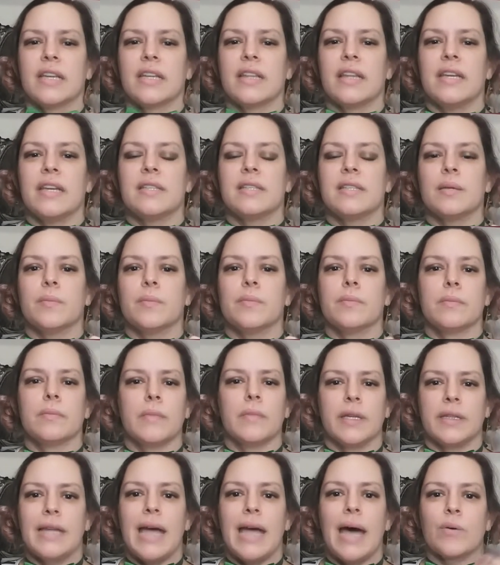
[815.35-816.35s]
Like they had some
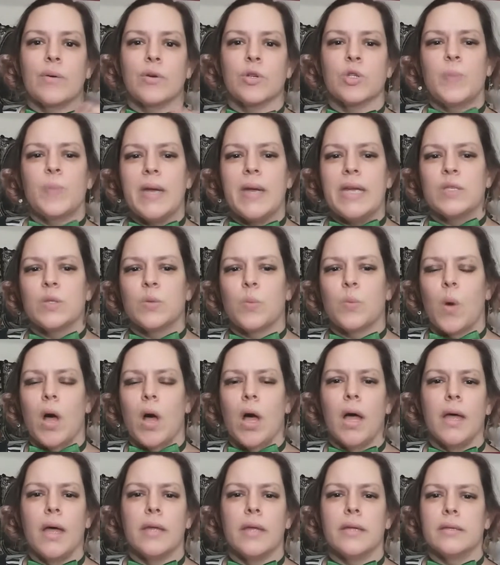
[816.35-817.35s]
like the outer space
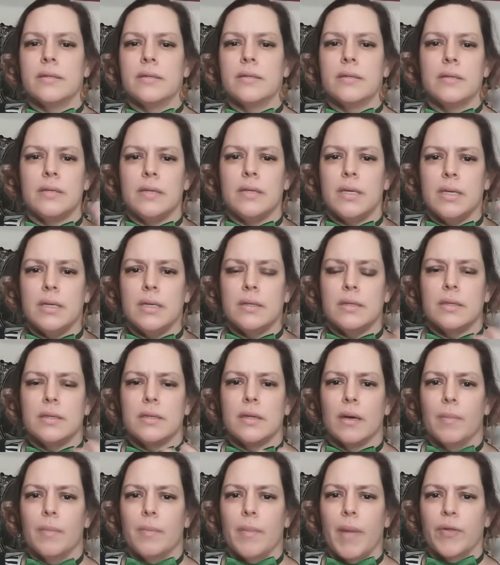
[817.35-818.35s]
ones, the
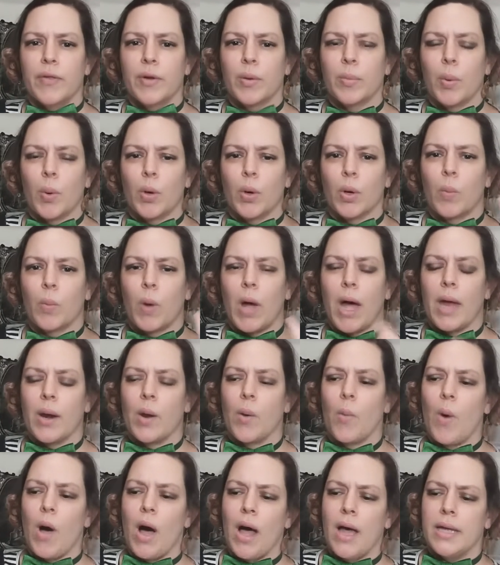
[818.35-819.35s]
the motherboard kind
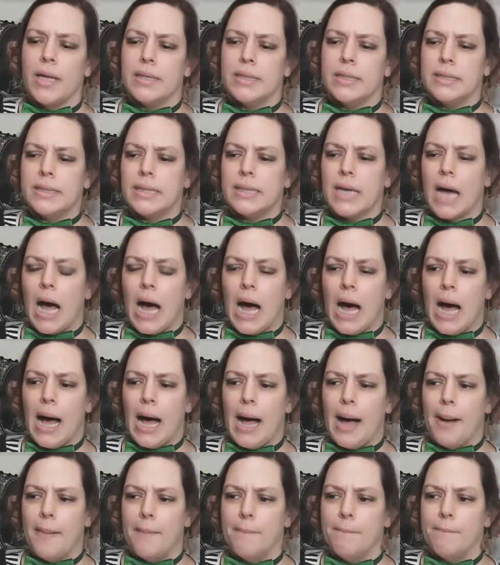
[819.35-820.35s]
of ones,
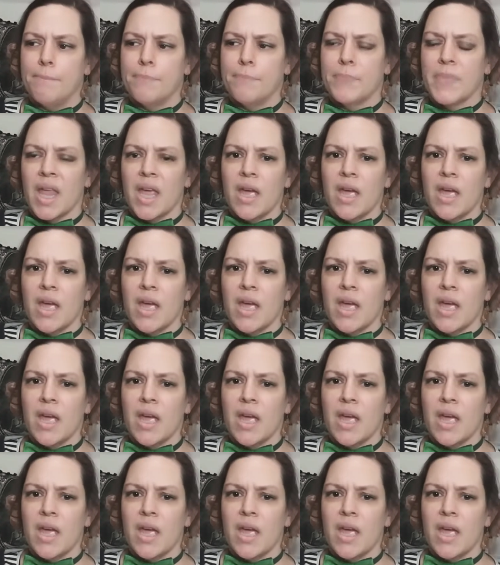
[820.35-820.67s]
um,